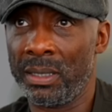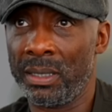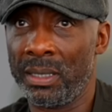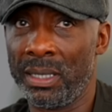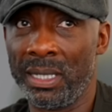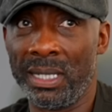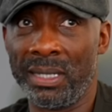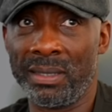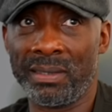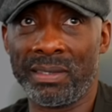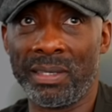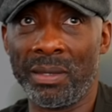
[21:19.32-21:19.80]

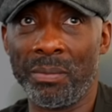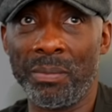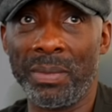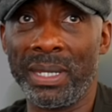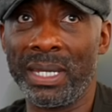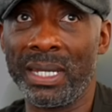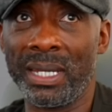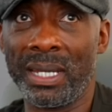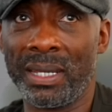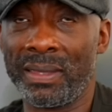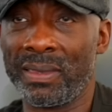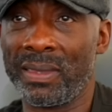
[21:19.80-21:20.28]
And to
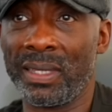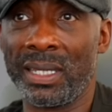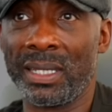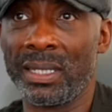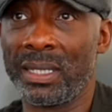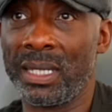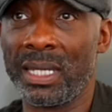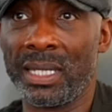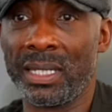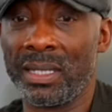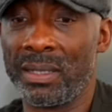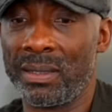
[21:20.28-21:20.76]
me, I think
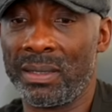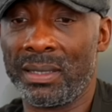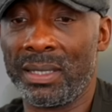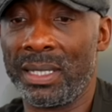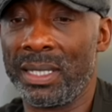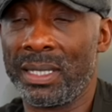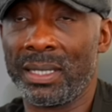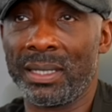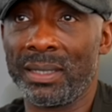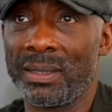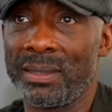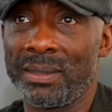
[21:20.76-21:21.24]
he could, he
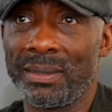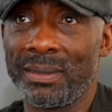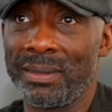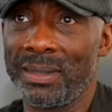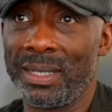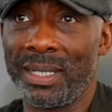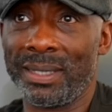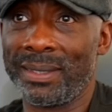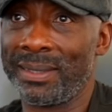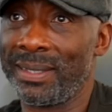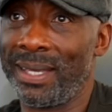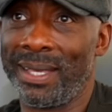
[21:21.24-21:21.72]
could,
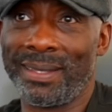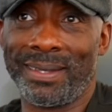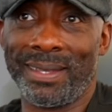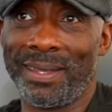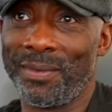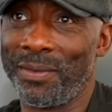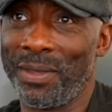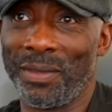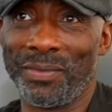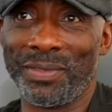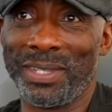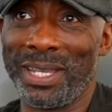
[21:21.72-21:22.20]
as
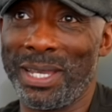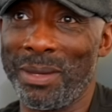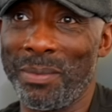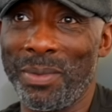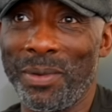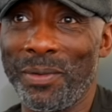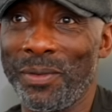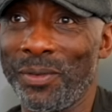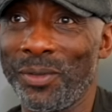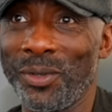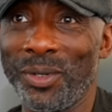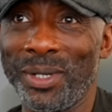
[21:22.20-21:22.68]
I've said it
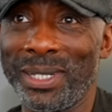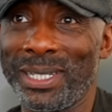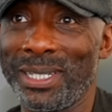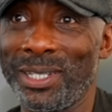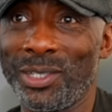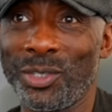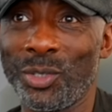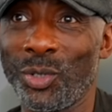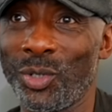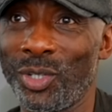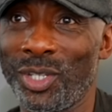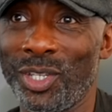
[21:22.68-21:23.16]
before, he could
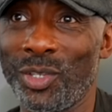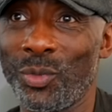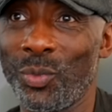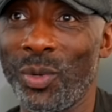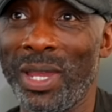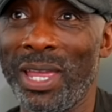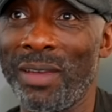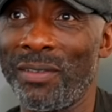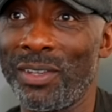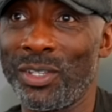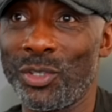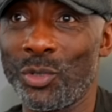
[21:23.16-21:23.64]
talk his way
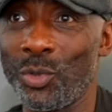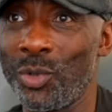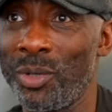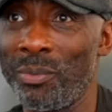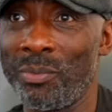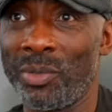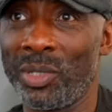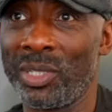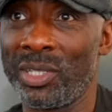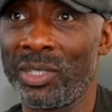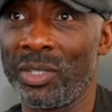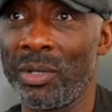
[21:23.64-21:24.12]
out of a shooting
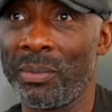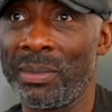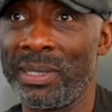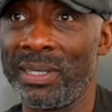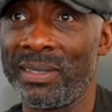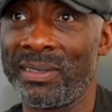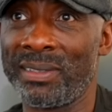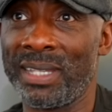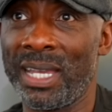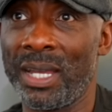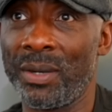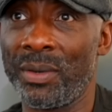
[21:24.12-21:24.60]
bullet coming in
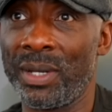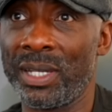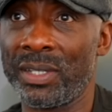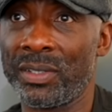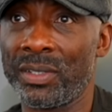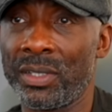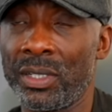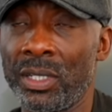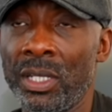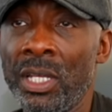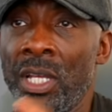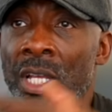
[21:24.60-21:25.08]
his
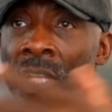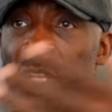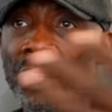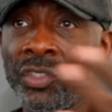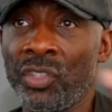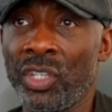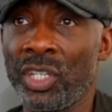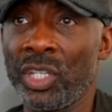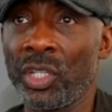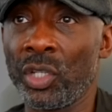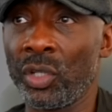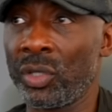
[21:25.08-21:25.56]
direction.
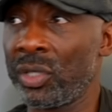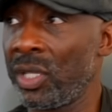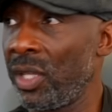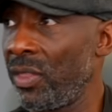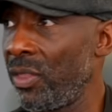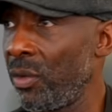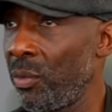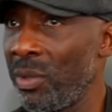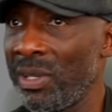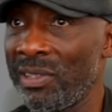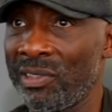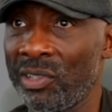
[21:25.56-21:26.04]
So you look at
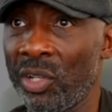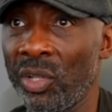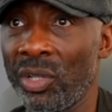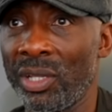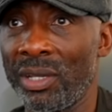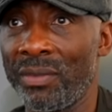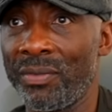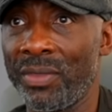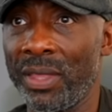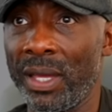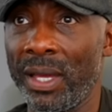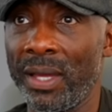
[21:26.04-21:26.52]
the result
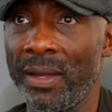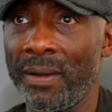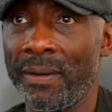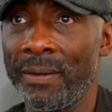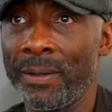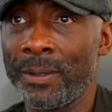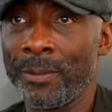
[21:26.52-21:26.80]
of that.